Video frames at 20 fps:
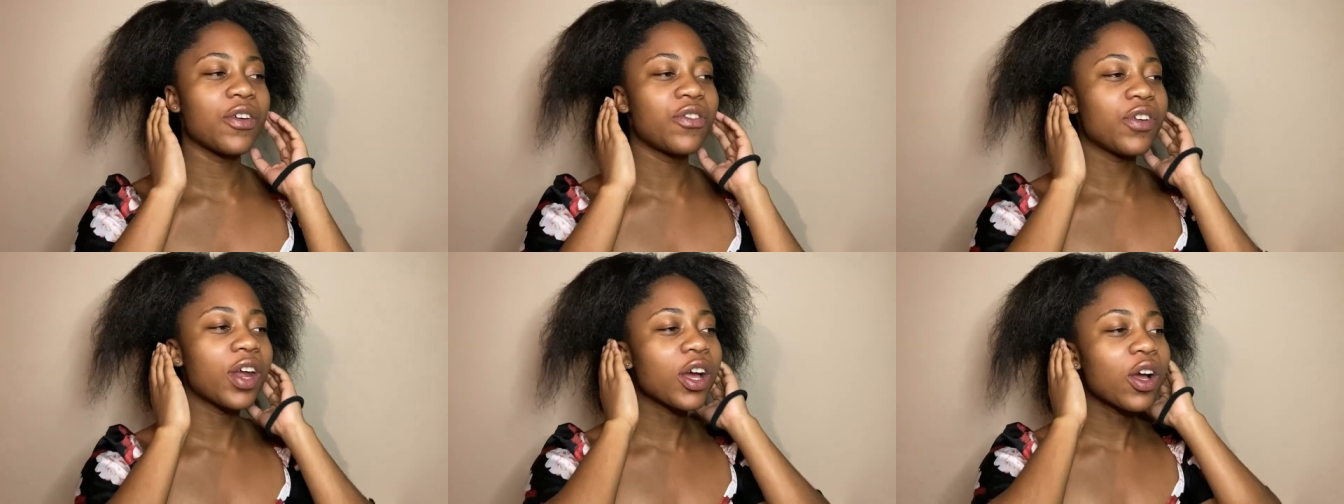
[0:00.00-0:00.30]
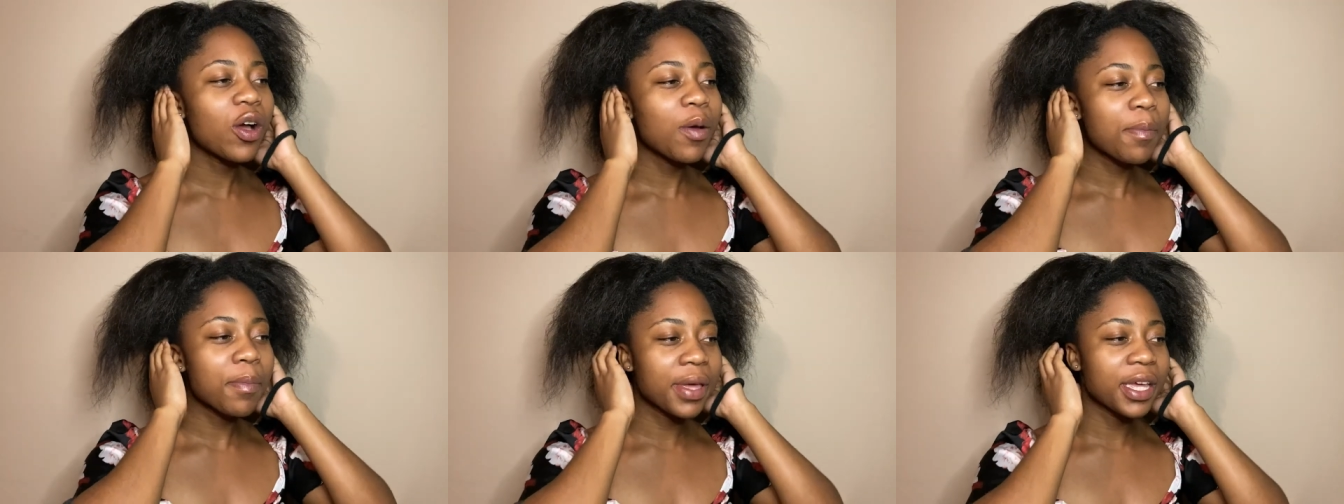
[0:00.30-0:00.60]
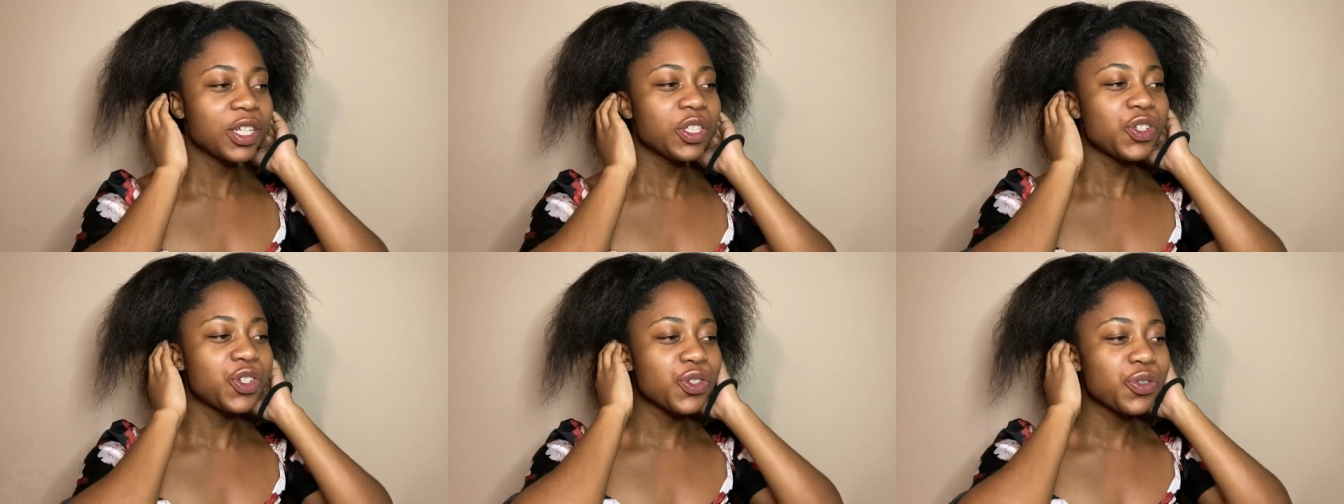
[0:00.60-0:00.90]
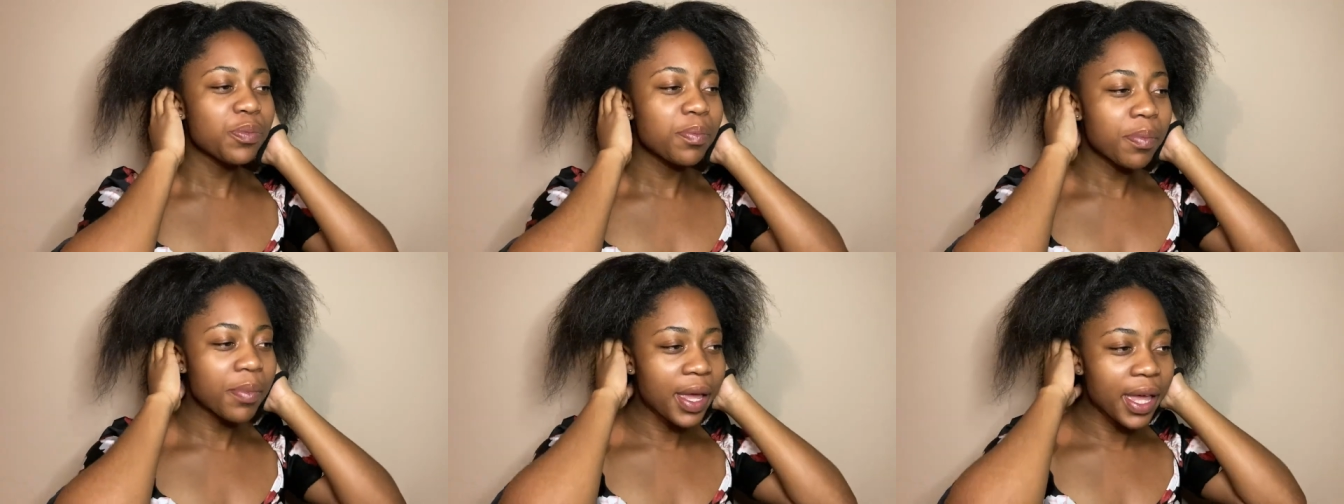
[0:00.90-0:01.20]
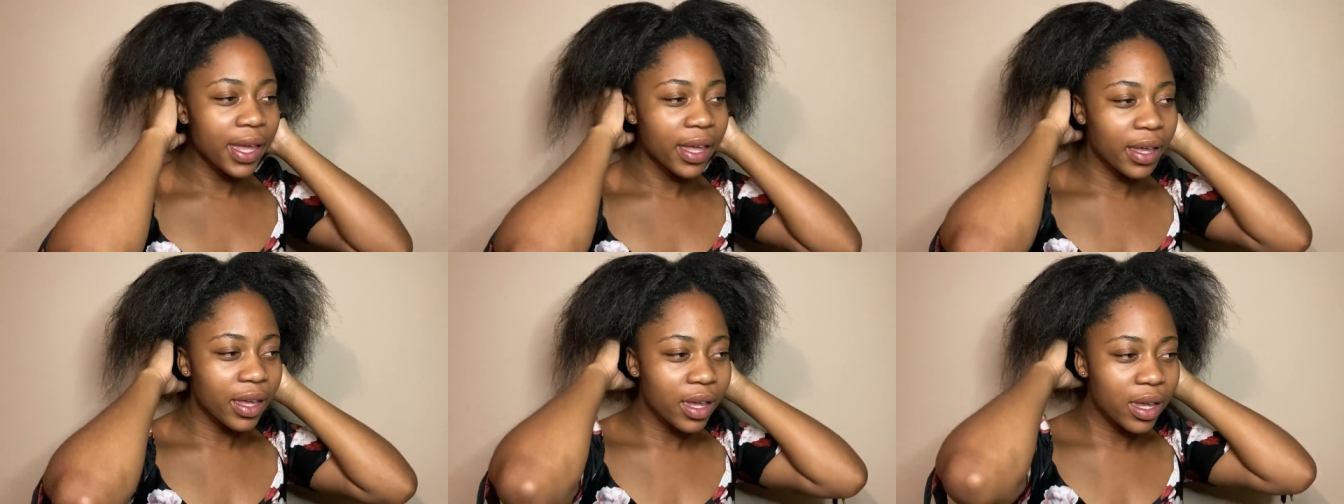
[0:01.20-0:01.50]
recommend you
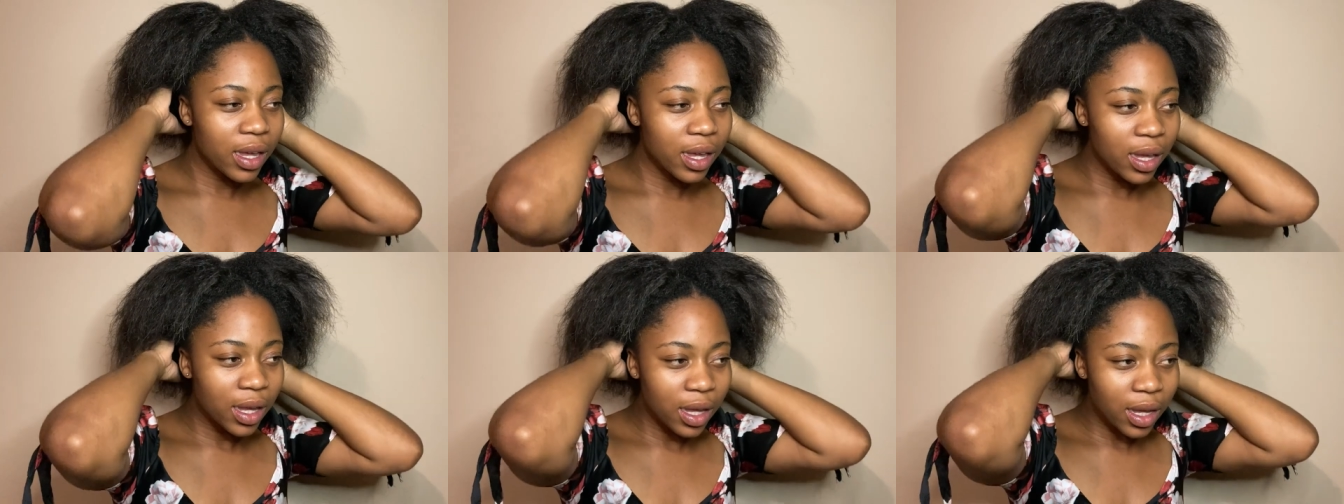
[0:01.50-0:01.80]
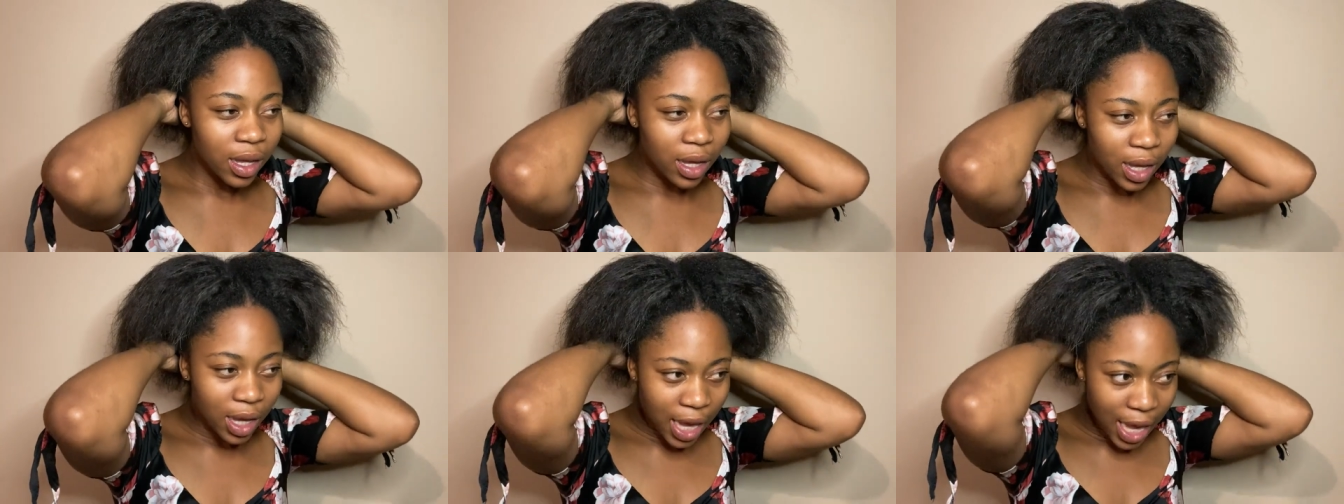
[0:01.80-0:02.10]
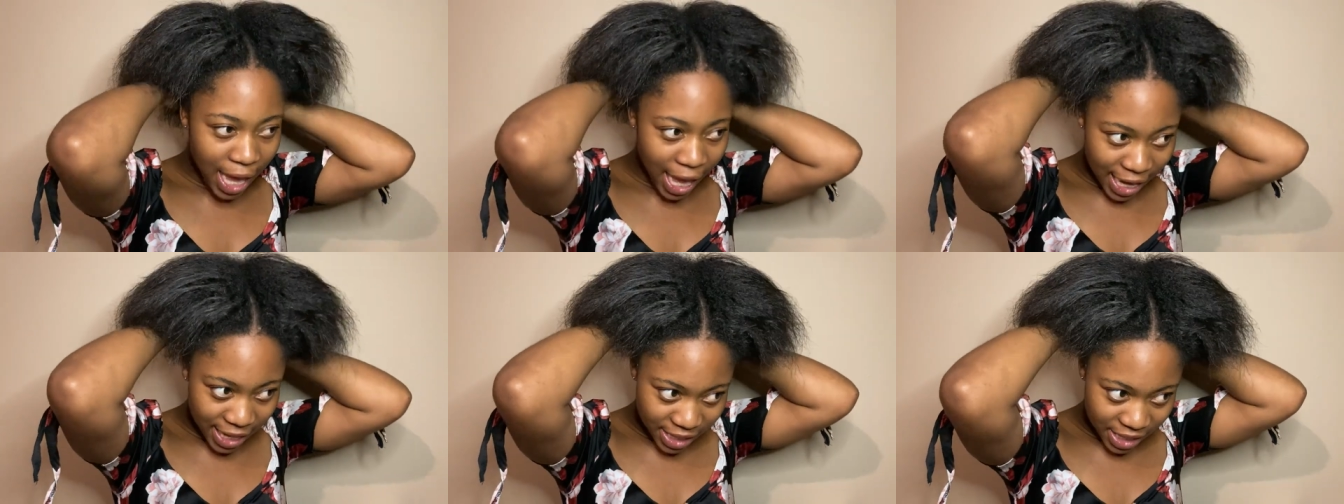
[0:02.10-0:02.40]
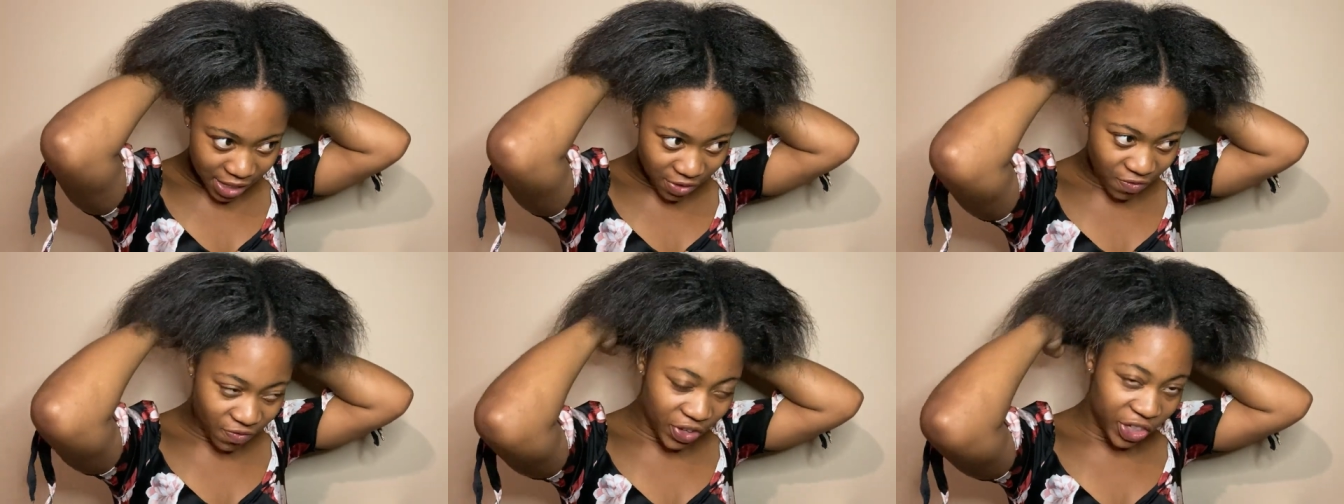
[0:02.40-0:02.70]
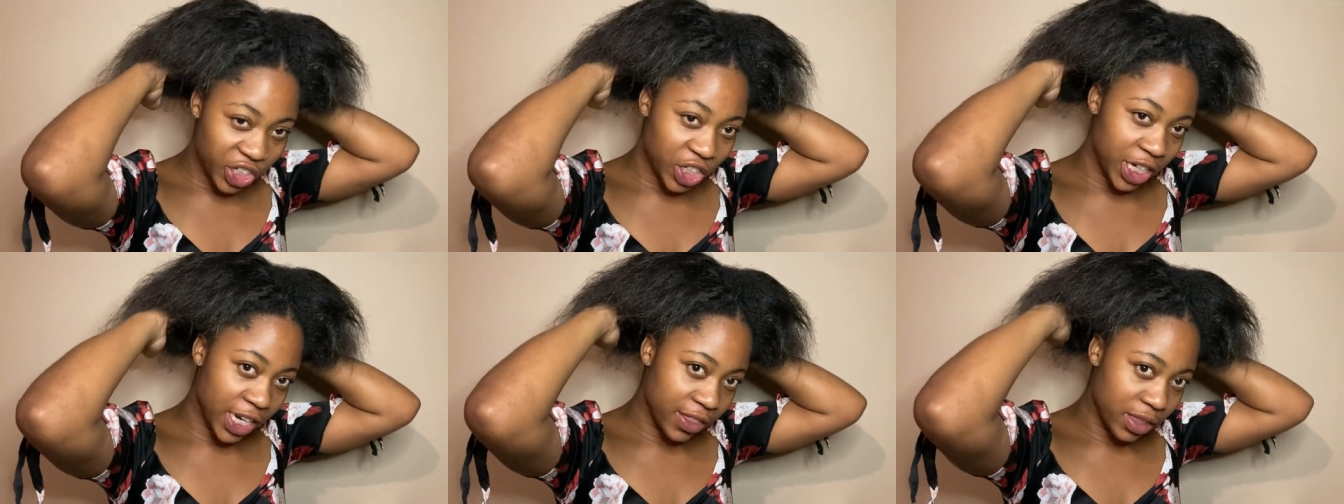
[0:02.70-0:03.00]
make a
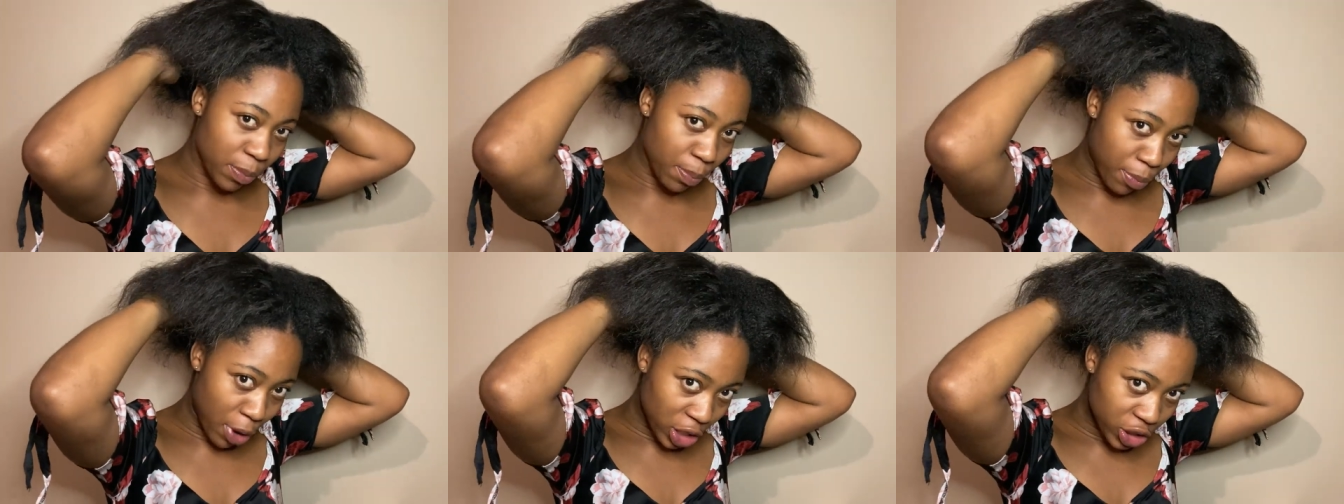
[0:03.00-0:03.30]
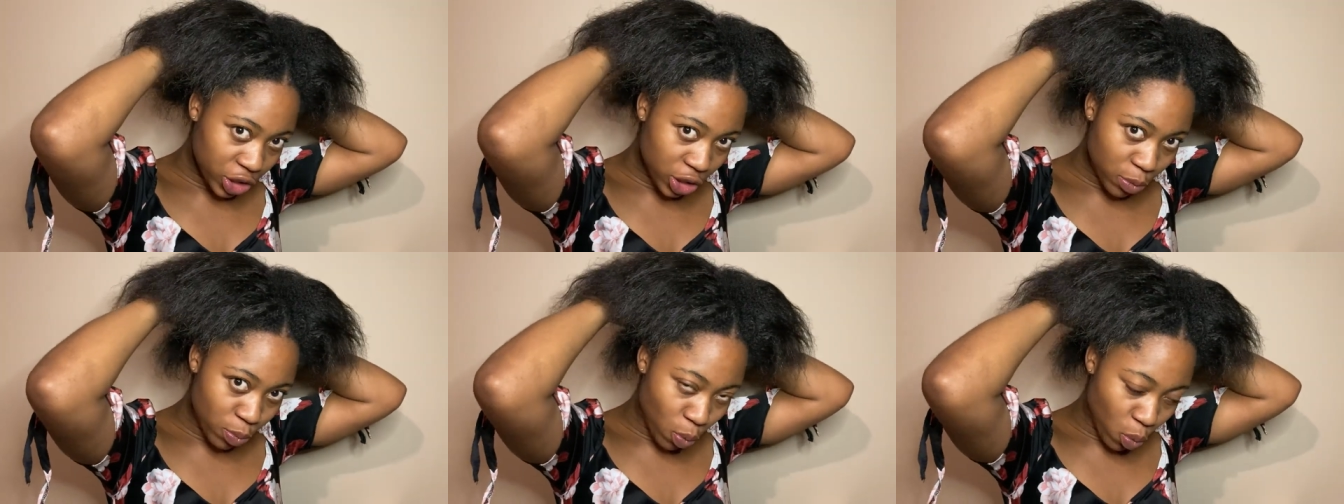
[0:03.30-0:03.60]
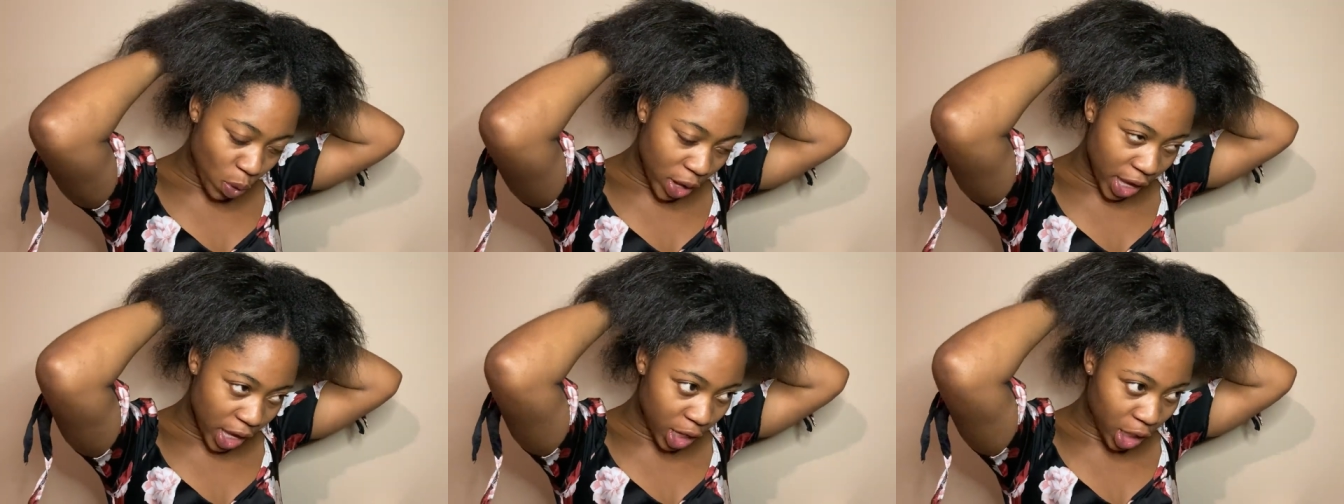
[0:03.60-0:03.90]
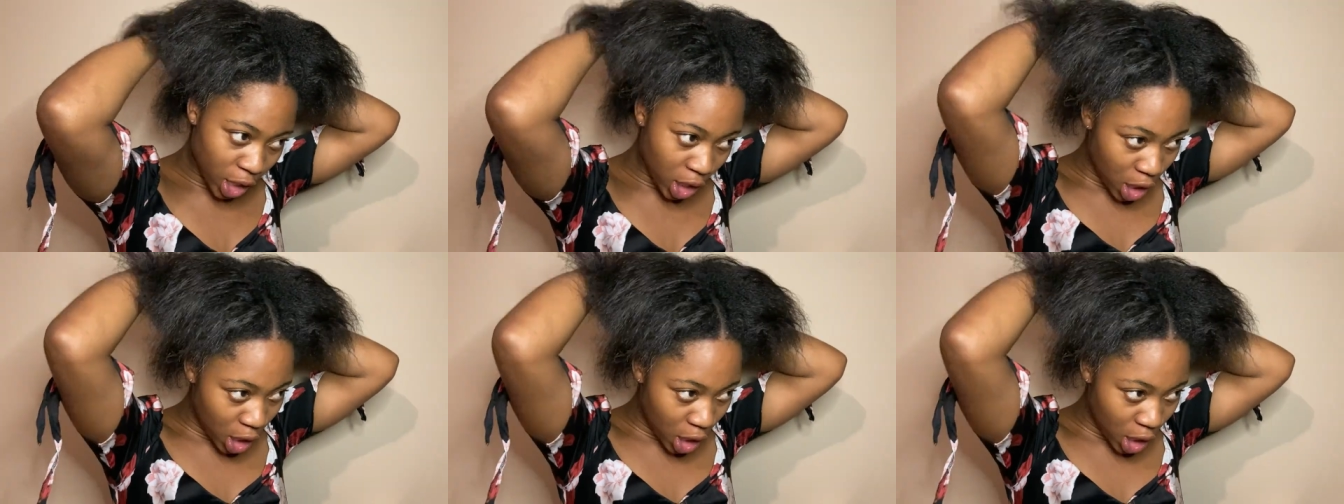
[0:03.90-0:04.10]
division at the bottom where